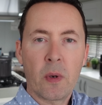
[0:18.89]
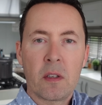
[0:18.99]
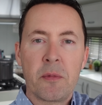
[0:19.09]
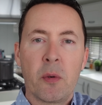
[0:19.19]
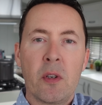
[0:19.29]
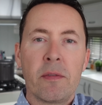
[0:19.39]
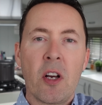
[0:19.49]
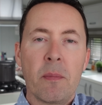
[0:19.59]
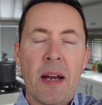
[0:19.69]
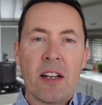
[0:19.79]
welcome to a new
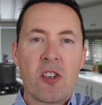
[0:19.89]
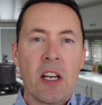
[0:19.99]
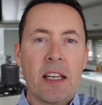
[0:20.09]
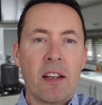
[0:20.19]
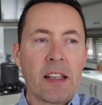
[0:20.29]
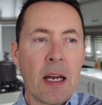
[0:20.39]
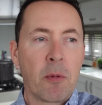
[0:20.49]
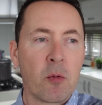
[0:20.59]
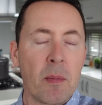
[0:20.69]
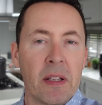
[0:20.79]
vlog. My hand's shaking and the
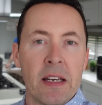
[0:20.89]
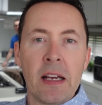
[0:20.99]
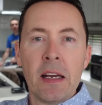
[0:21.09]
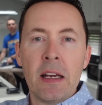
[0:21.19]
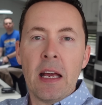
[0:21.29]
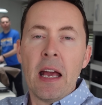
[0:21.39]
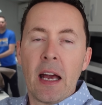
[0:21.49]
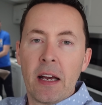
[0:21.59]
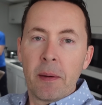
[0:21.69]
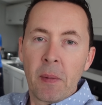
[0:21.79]
camera's wobbling.
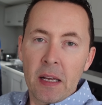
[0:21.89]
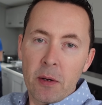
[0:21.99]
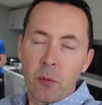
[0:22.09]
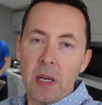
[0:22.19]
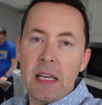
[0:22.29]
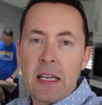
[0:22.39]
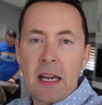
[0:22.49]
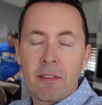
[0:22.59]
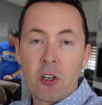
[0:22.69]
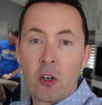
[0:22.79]
Um, we
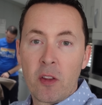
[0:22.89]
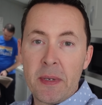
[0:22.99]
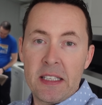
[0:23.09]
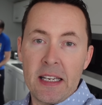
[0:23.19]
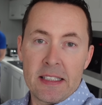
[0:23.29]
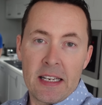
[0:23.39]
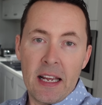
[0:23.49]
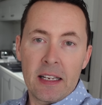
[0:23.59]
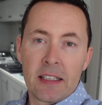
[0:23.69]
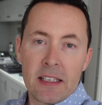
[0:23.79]
have got another busy day
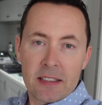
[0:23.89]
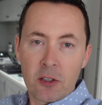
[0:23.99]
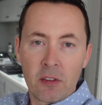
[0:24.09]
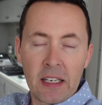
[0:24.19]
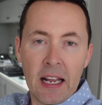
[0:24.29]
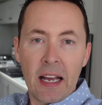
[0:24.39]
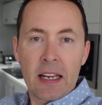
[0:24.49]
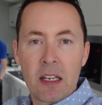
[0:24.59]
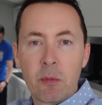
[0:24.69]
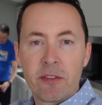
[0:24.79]
today. Leigh's currently
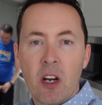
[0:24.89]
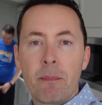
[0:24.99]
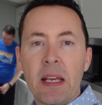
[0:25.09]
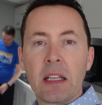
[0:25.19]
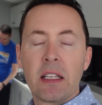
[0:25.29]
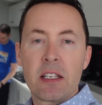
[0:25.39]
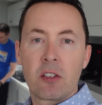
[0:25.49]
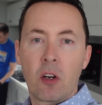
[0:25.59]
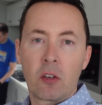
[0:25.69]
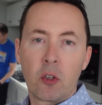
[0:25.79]
ironing. We've got a big list
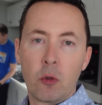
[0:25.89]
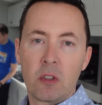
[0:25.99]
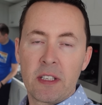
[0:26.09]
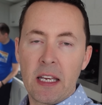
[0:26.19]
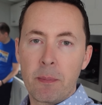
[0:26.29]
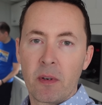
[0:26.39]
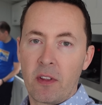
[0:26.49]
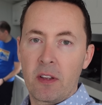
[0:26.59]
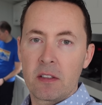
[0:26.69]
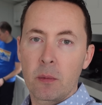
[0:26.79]
on Google Keep of the
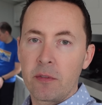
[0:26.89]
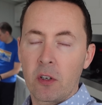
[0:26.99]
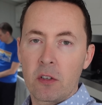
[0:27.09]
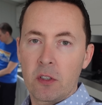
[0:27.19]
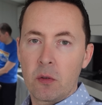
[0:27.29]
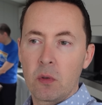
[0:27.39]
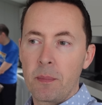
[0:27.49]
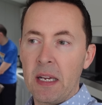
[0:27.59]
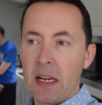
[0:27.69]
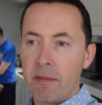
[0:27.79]
things that we've got to do. We're
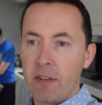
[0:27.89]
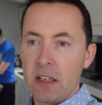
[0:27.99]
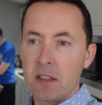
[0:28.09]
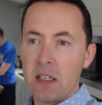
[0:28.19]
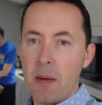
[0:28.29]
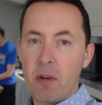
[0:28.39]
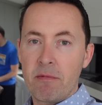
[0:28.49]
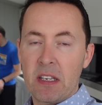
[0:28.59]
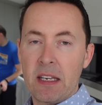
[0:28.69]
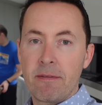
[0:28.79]
meeting our friends, Emma and
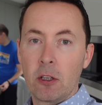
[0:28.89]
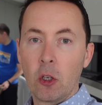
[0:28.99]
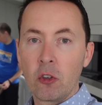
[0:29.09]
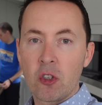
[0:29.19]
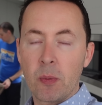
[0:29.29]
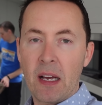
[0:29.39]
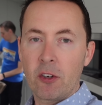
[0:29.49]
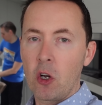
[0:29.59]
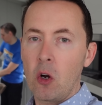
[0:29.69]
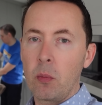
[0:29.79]
Vicky, for lunch. We haven't
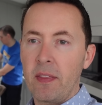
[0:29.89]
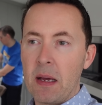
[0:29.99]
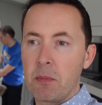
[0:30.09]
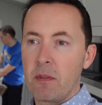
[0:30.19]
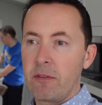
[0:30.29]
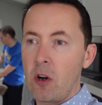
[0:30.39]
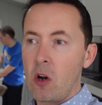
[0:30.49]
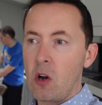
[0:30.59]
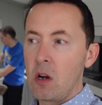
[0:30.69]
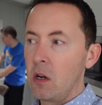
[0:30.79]
caught up with them
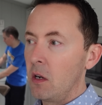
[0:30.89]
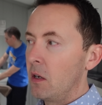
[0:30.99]
for...